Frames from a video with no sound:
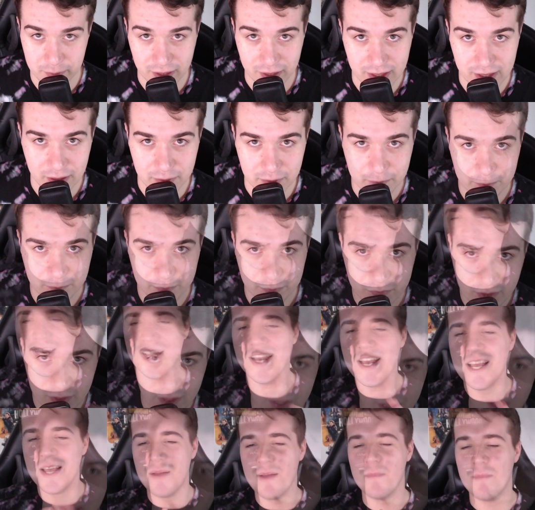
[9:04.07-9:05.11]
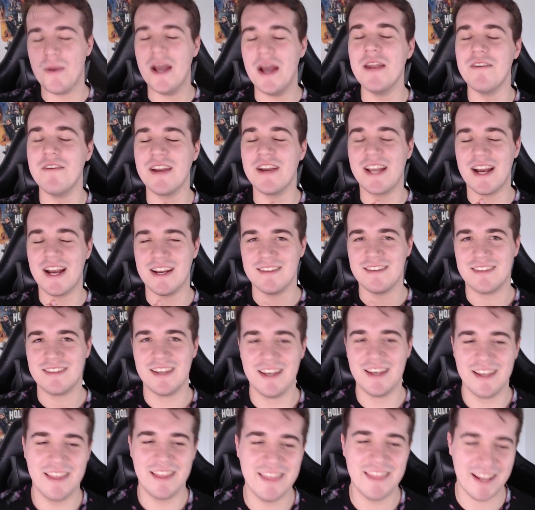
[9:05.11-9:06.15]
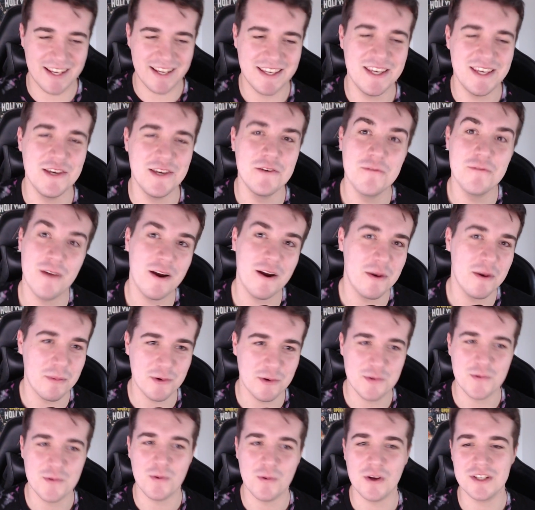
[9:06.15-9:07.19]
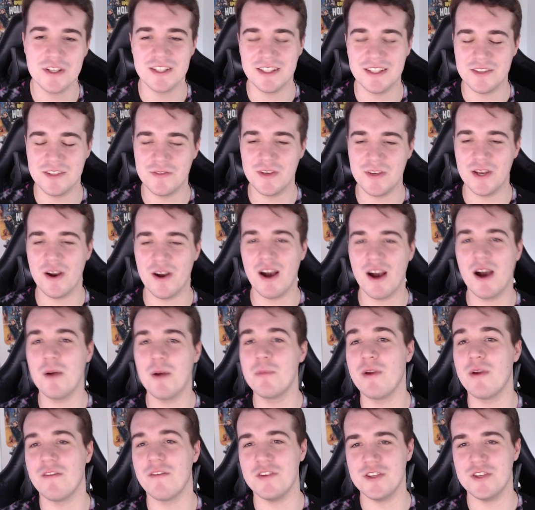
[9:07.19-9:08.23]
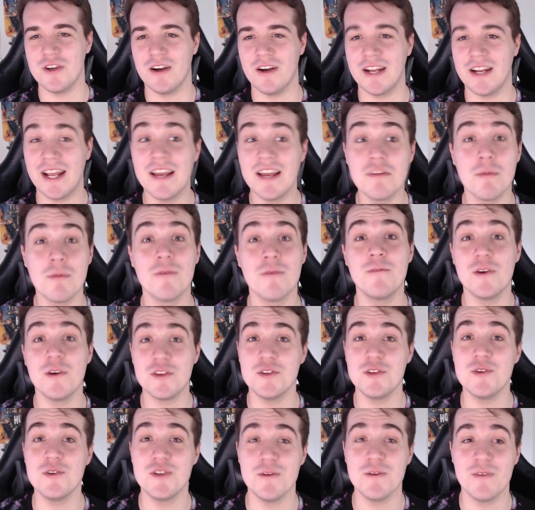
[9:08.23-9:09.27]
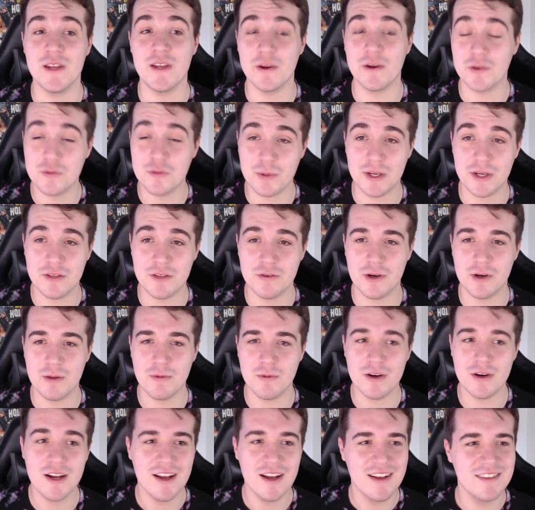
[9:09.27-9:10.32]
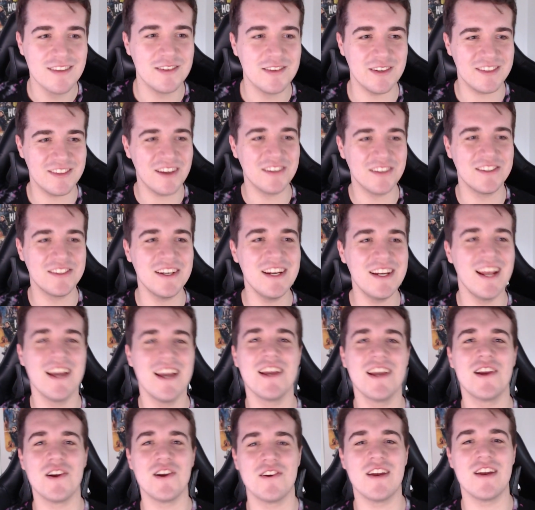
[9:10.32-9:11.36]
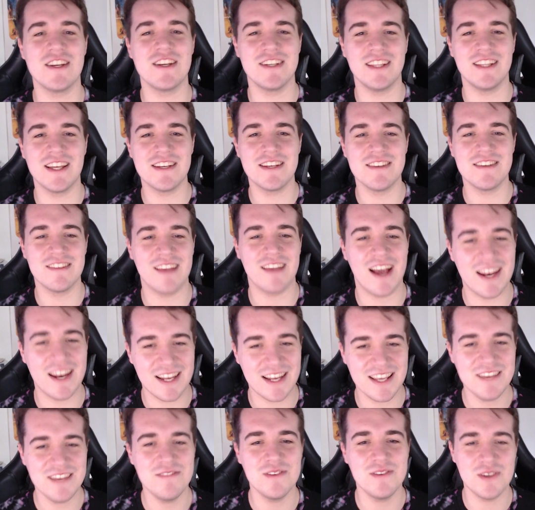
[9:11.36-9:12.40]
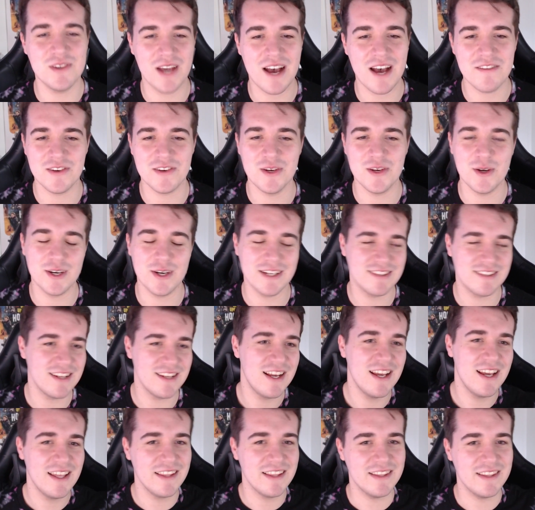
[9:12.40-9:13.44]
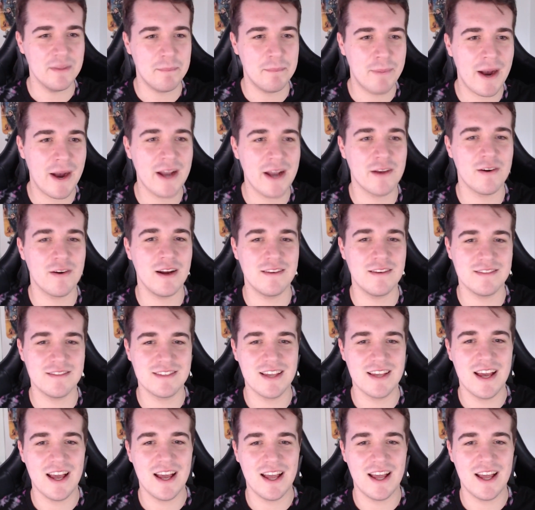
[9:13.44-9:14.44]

back out. But anyway, guys, thank you very much for watching this video. I hope you have enjoyed it. It's my first YouTube video of twenty twenty-one, so it's all done. Congratulations. And if you haven't noticed, the backgrounds,